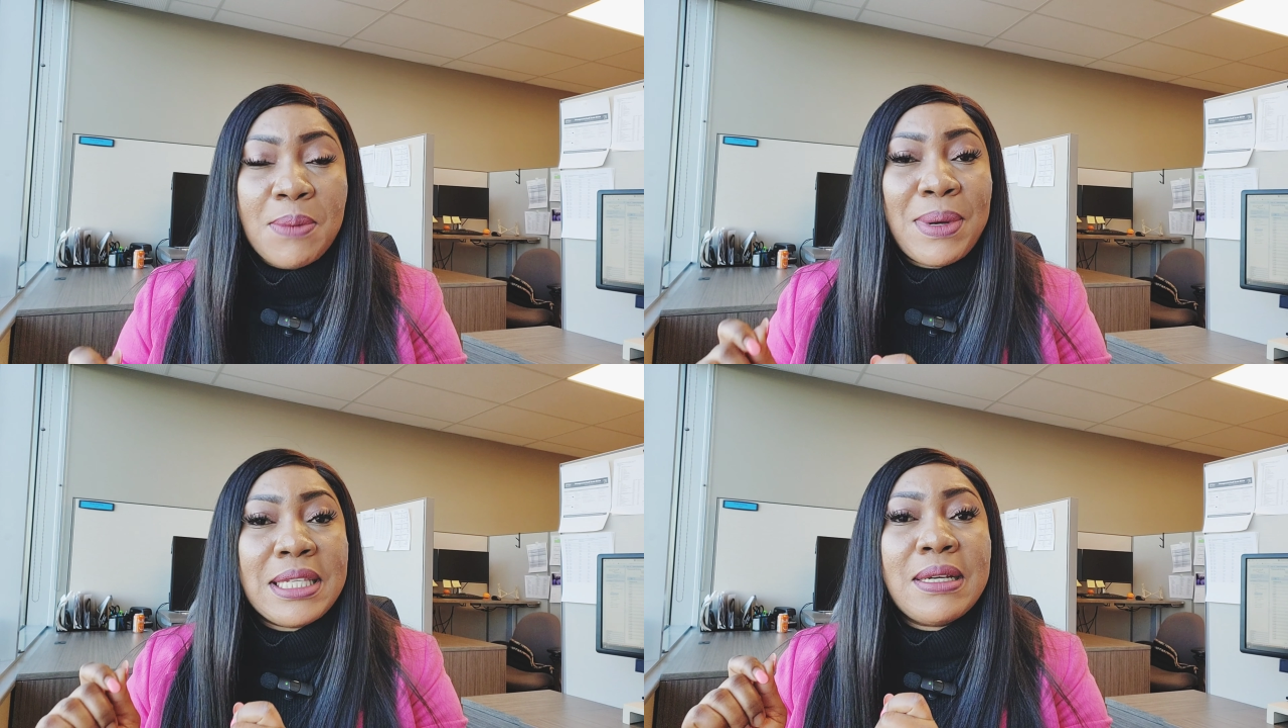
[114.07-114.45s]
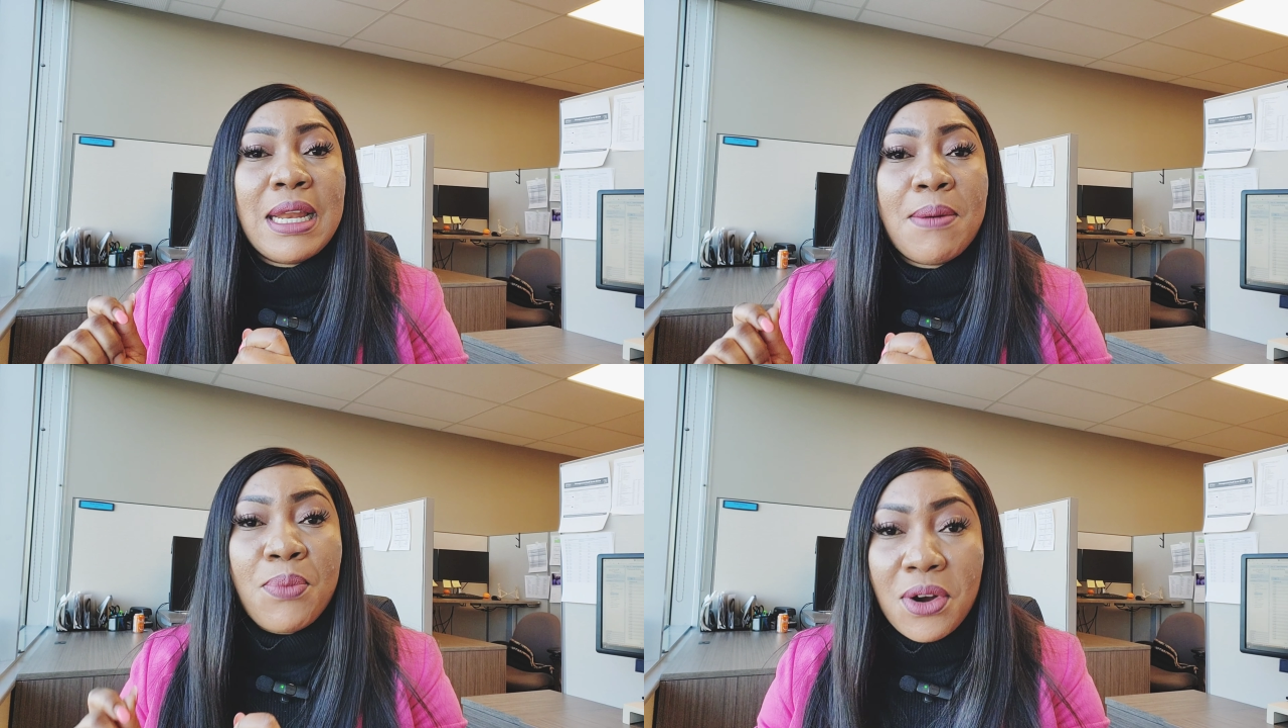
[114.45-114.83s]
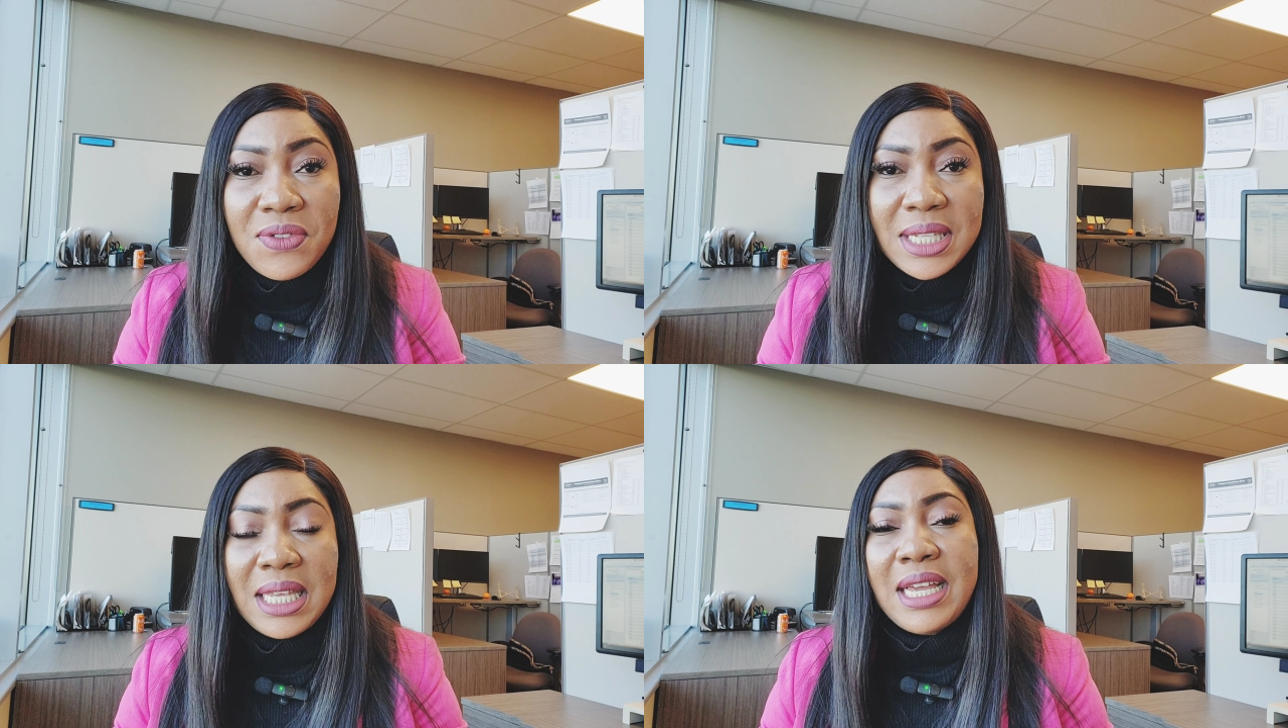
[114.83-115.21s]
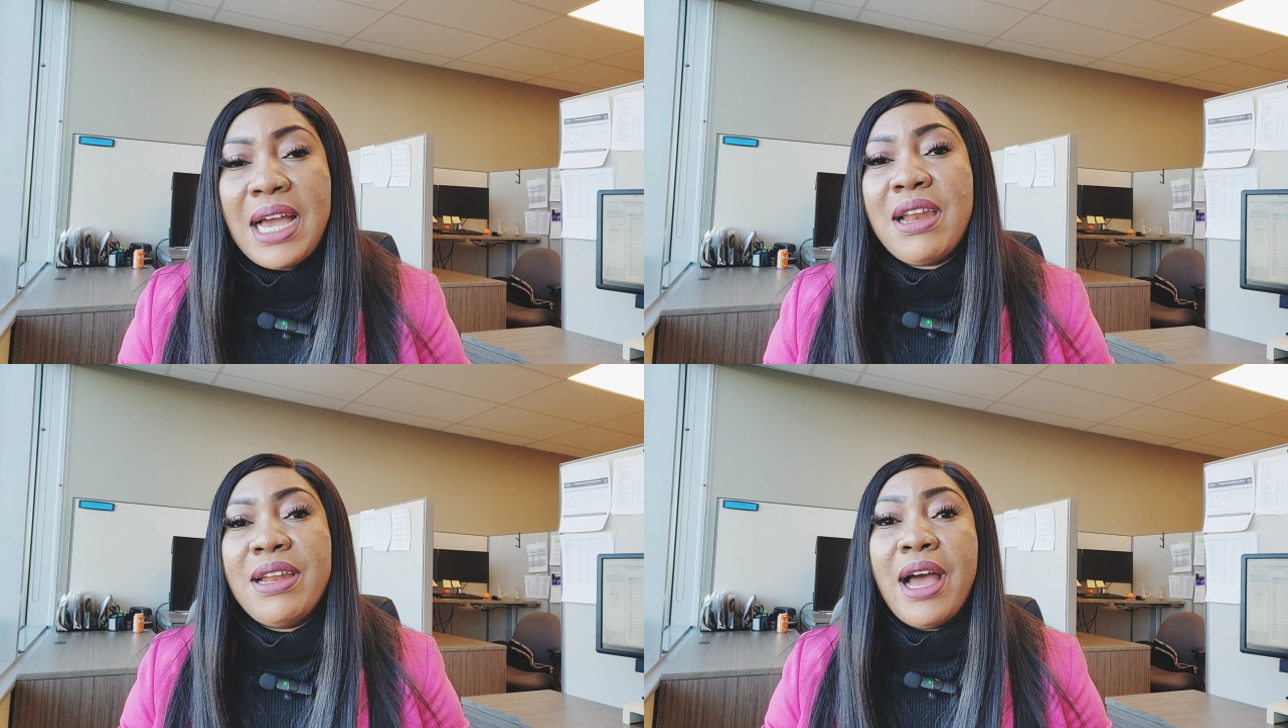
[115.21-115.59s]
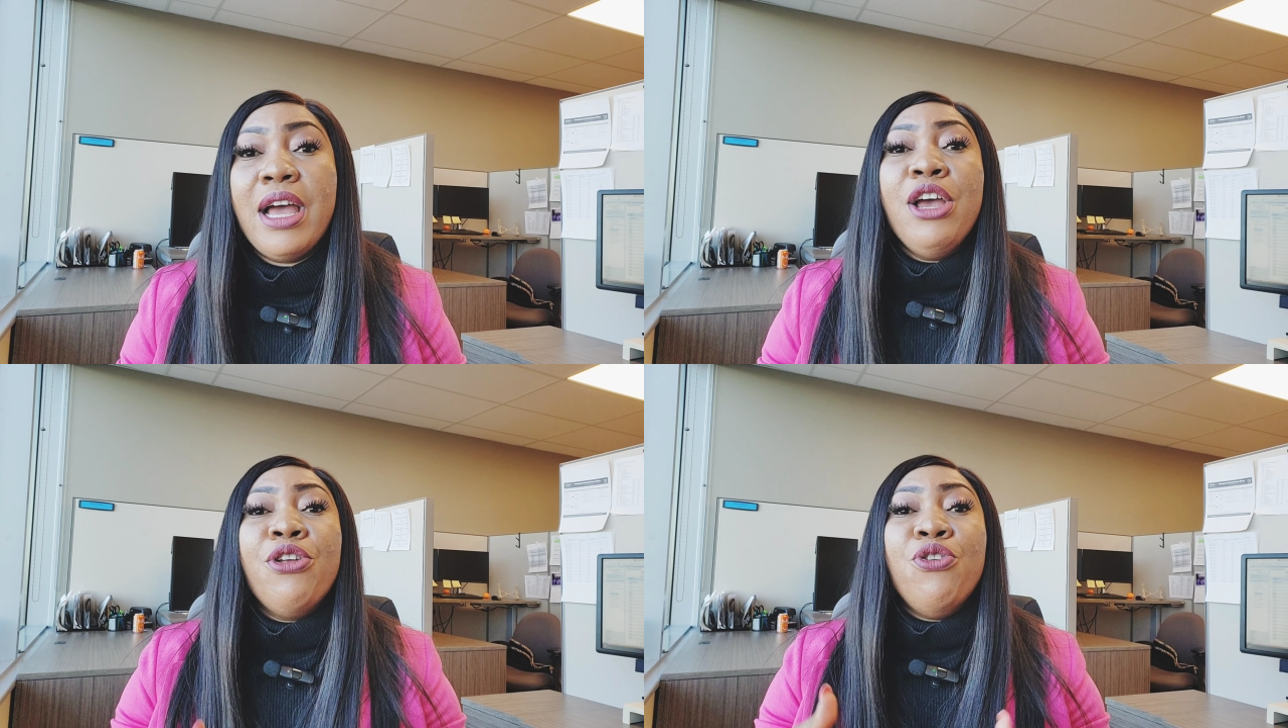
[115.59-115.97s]
particular province in
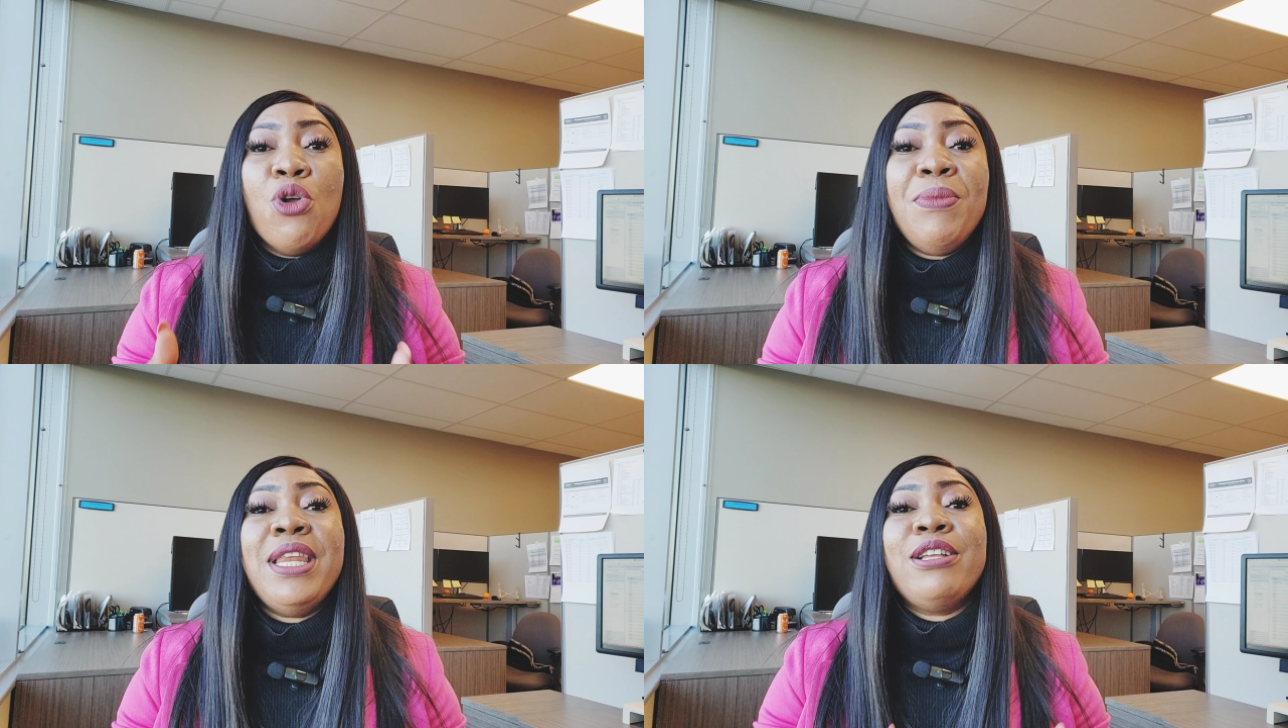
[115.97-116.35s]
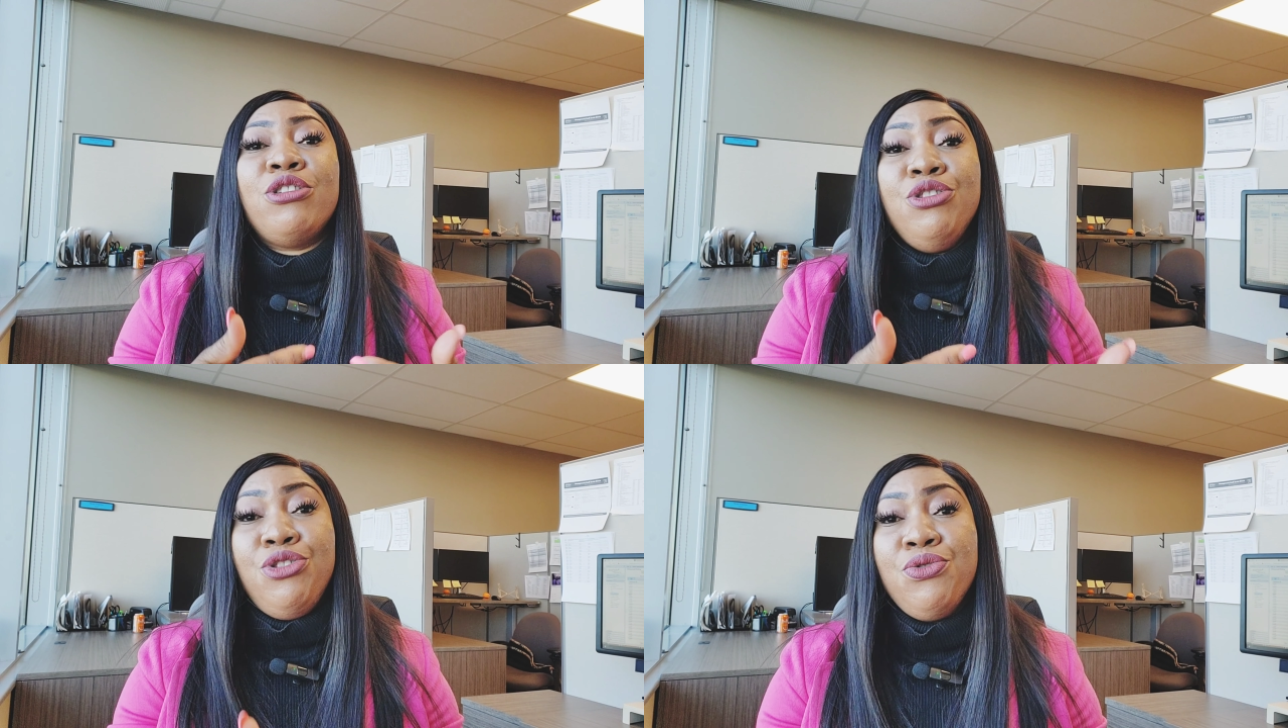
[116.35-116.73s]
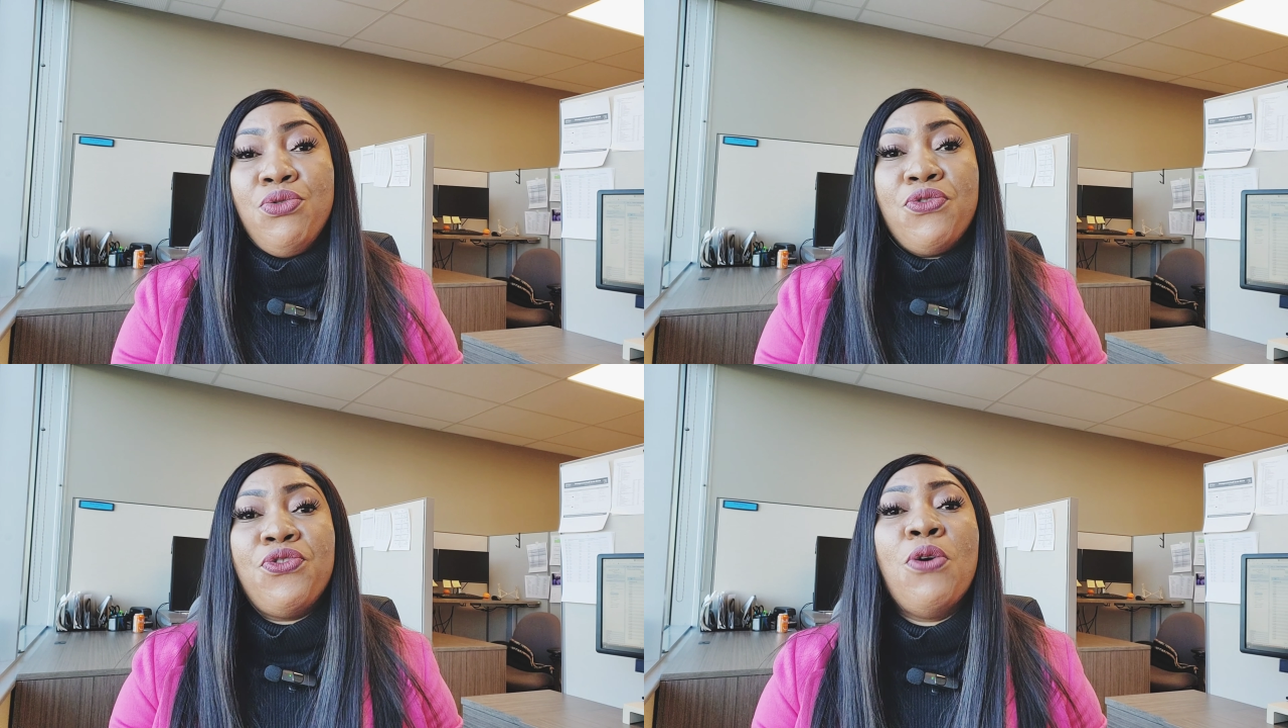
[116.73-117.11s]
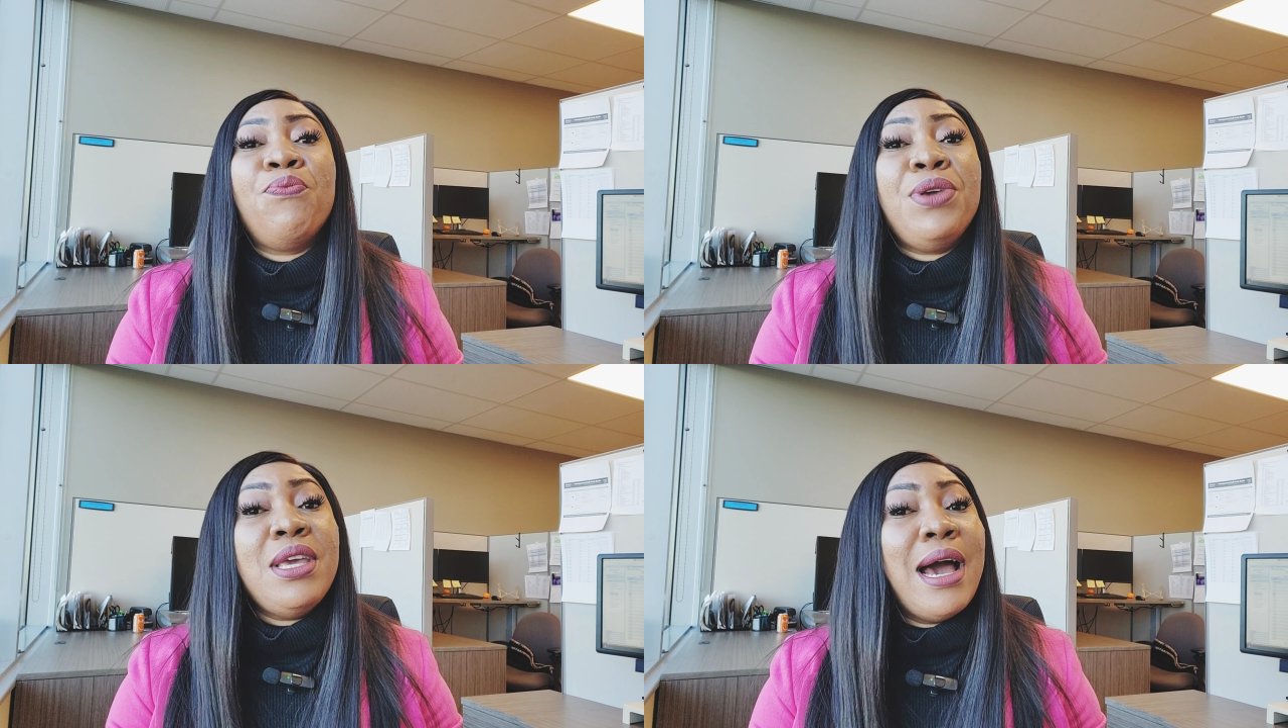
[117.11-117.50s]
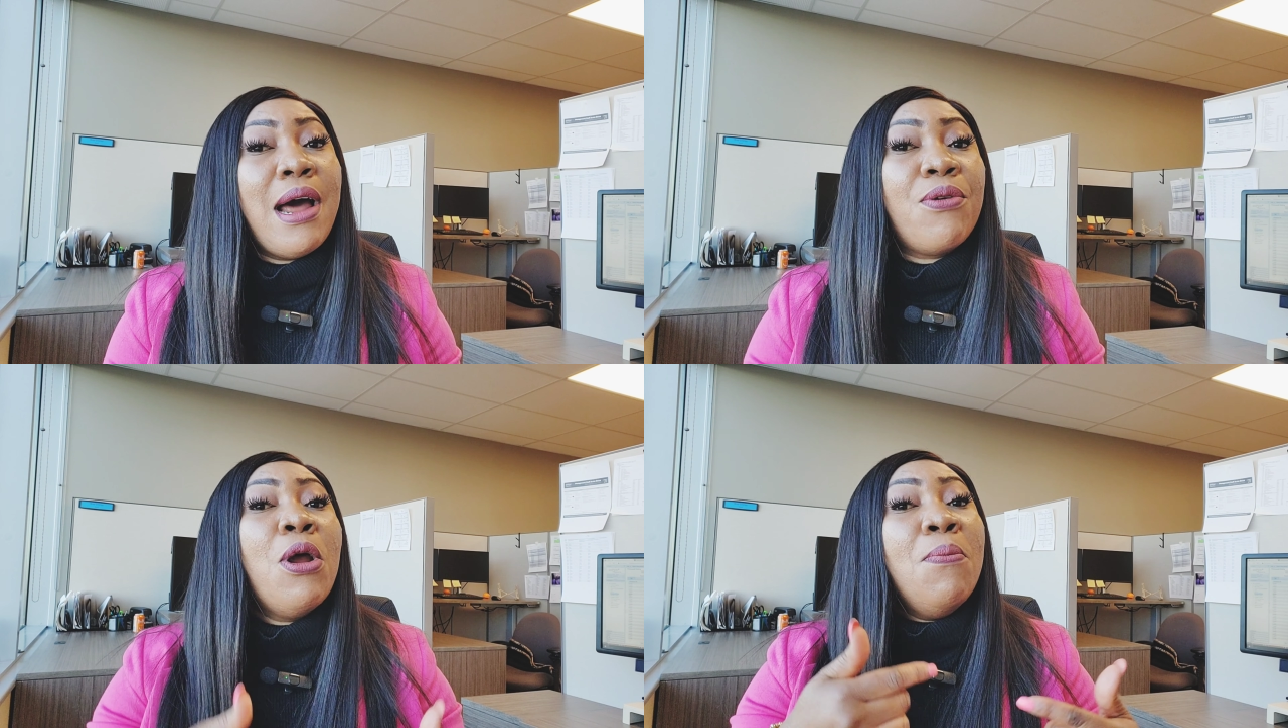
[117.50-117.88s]
Canada nominates you for
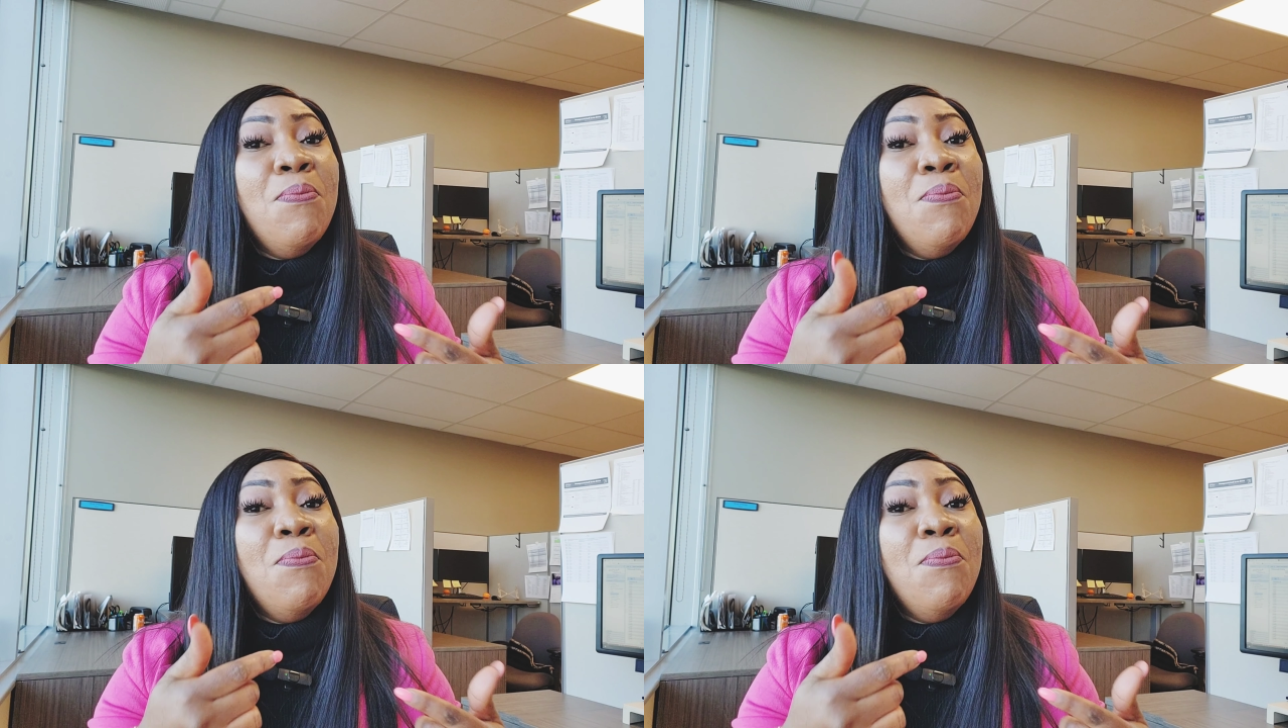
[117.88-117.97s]
PR